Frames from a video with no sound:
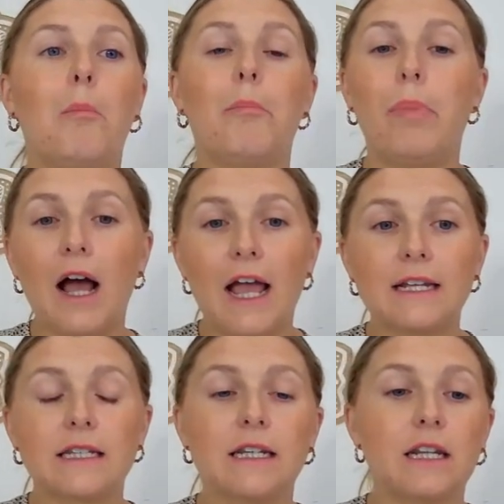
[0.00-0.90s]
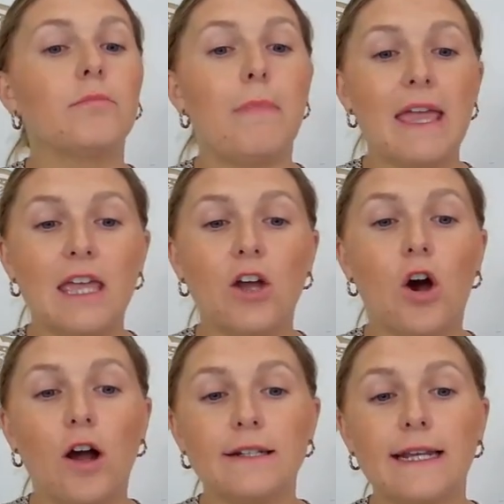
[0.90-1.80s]
but making
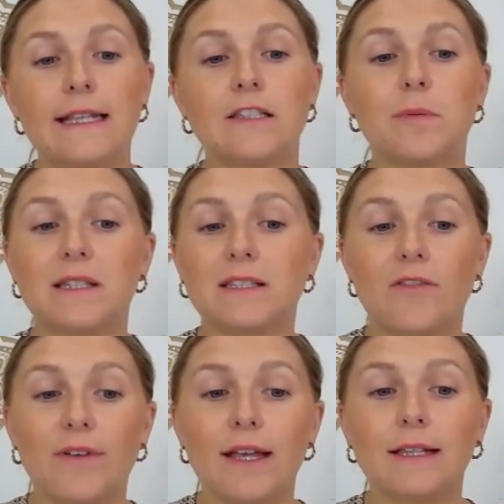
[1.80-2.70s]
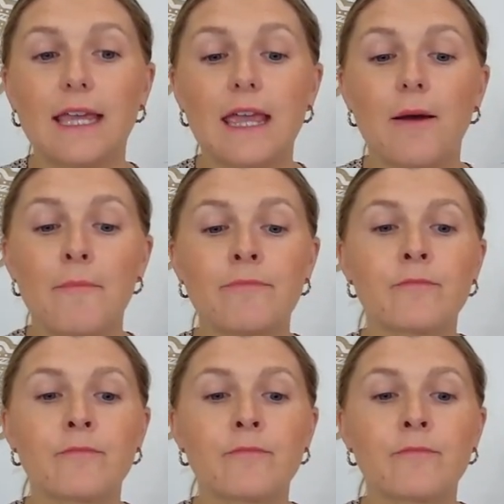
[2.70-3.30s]
content specifically